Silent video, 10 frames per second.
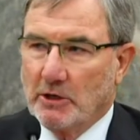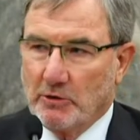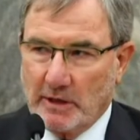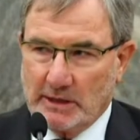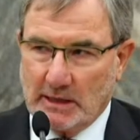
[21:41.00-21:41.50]

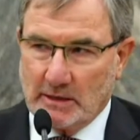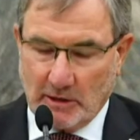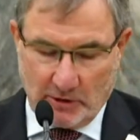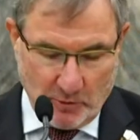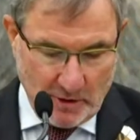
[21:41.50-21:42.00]
kia ora tātou
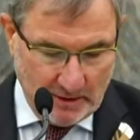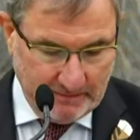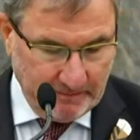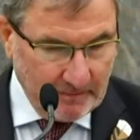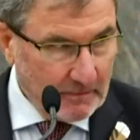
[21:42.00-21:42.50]
katoa.
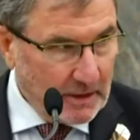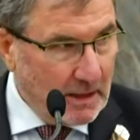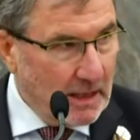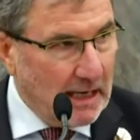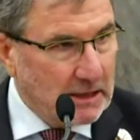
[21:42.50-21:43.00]

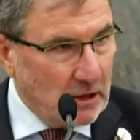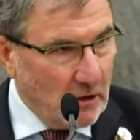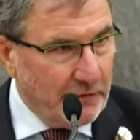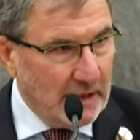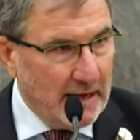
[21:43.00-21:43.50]

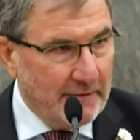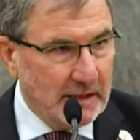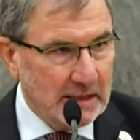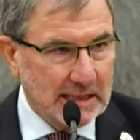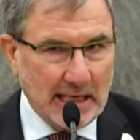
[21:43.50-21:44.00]
Talofa
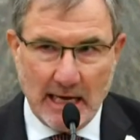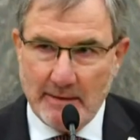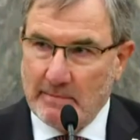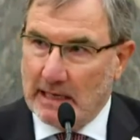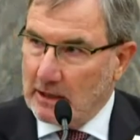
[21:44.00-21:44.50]
lava,
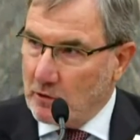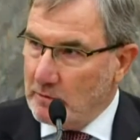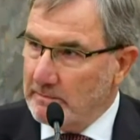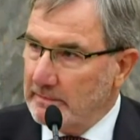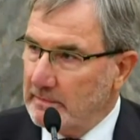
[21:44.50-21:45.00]
salam
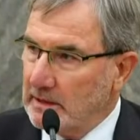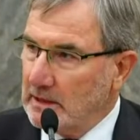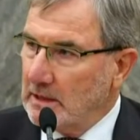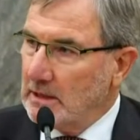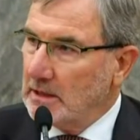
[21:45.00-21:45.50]
alaikum,
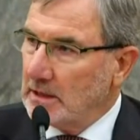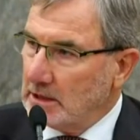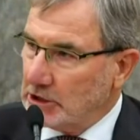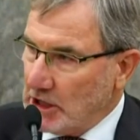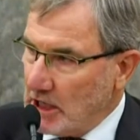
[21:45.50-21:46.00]

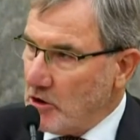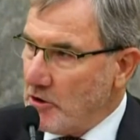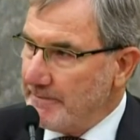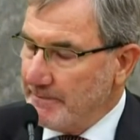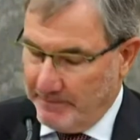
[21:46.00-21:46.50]

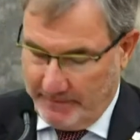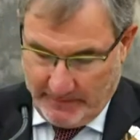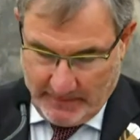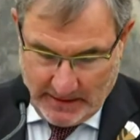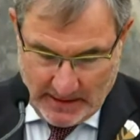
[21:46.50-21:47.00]
shalom.
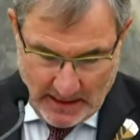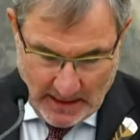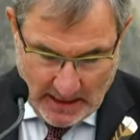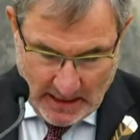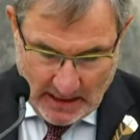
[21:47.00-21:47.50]

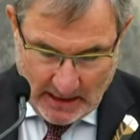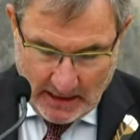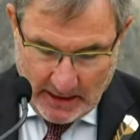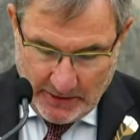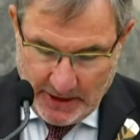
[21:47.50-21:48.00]

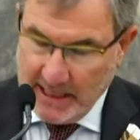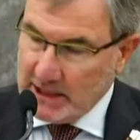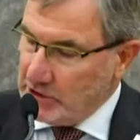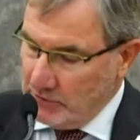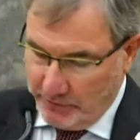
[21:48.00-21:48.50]
The
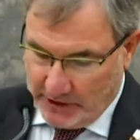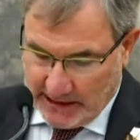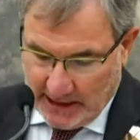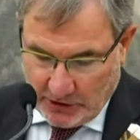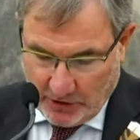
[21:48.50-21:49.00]
National
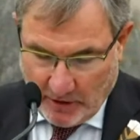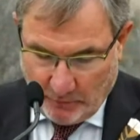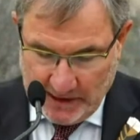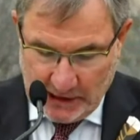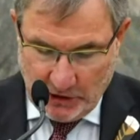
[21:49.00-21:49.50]
Centre
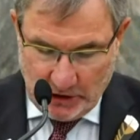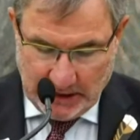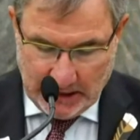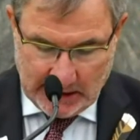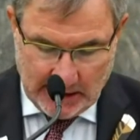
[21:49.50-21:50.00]
of
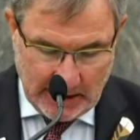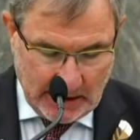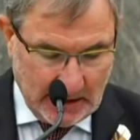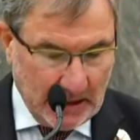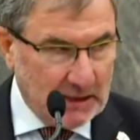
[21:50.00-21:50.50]
Research
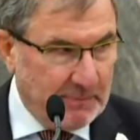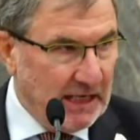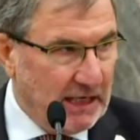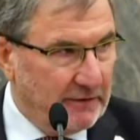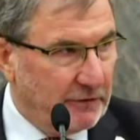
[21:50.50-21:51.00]
Excellence has
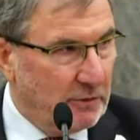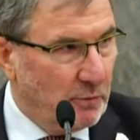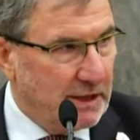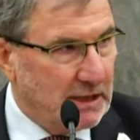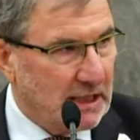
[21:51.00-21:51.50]
been gifted
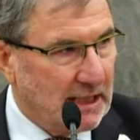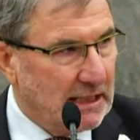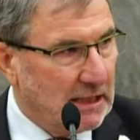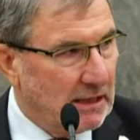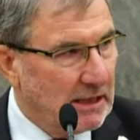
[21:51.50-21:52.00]
with the
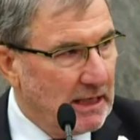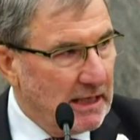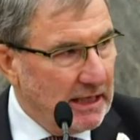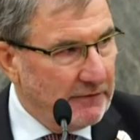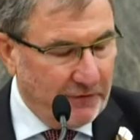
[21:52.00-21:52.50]
title
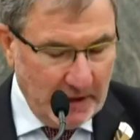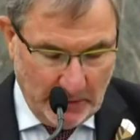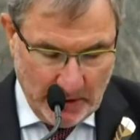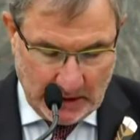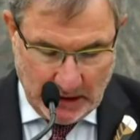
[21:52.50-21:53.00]
He
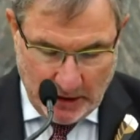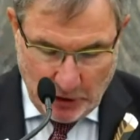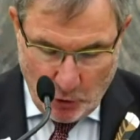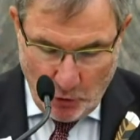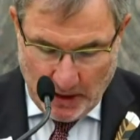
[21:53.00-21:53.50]
Whenua
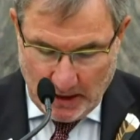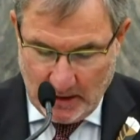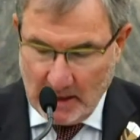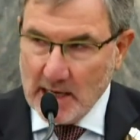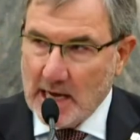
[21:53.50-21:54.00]

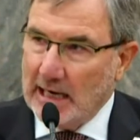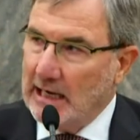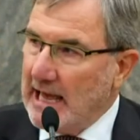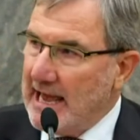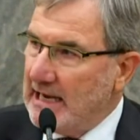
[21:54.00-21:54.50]
Taurikura, a
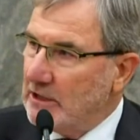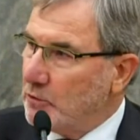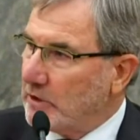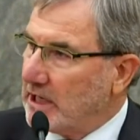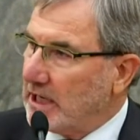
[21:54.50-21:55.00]
land
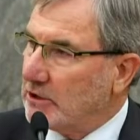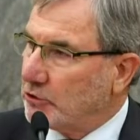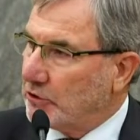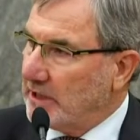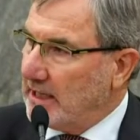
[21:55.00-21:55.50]
or a
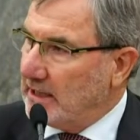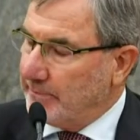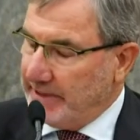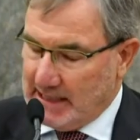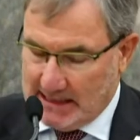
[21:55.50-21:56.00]
country
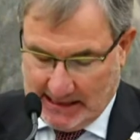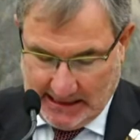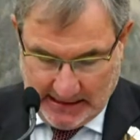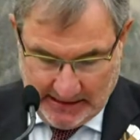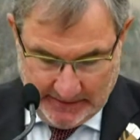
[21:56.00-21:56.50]
at
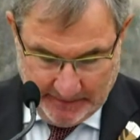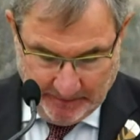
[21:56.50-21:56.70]
peace.